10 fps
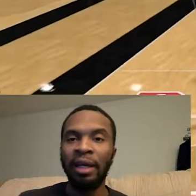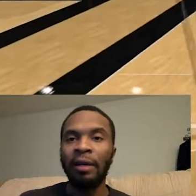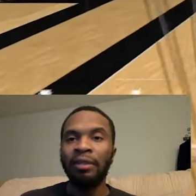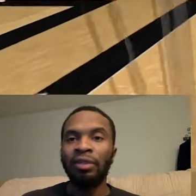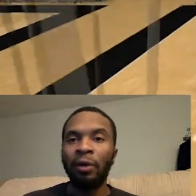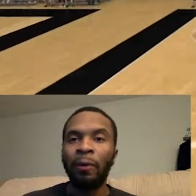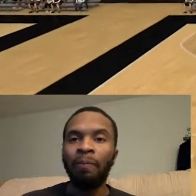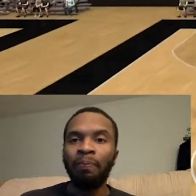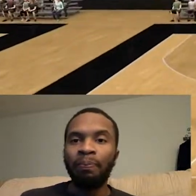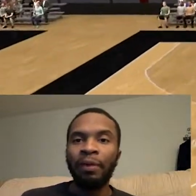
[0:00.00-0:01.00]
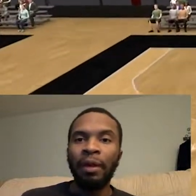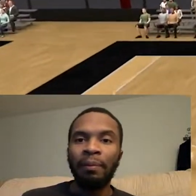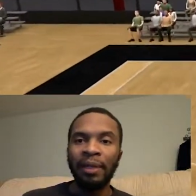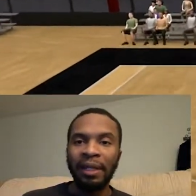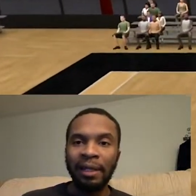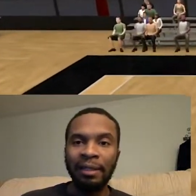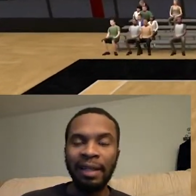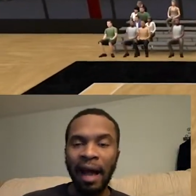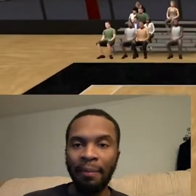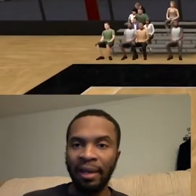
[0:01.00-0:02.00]
So
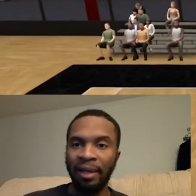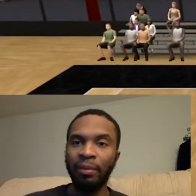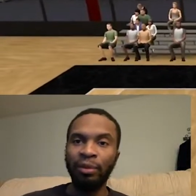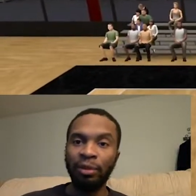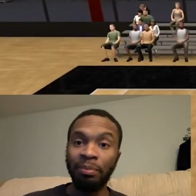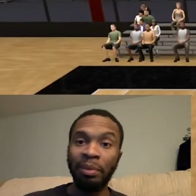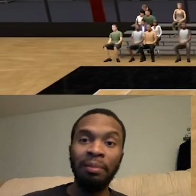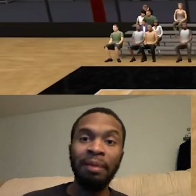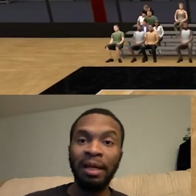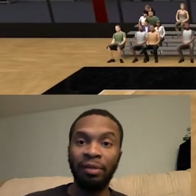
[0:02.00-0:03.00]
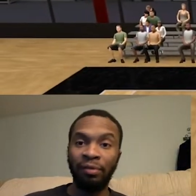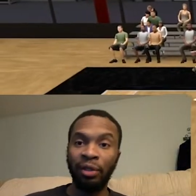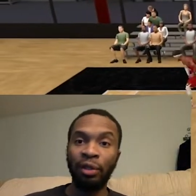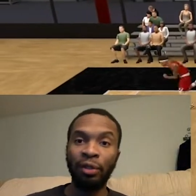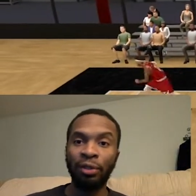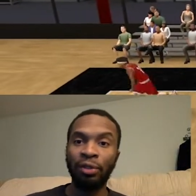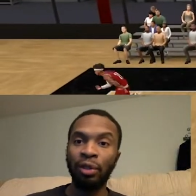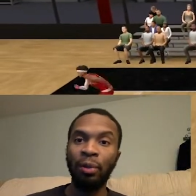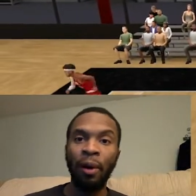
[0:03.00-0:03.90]
because I'm able to beat my defender so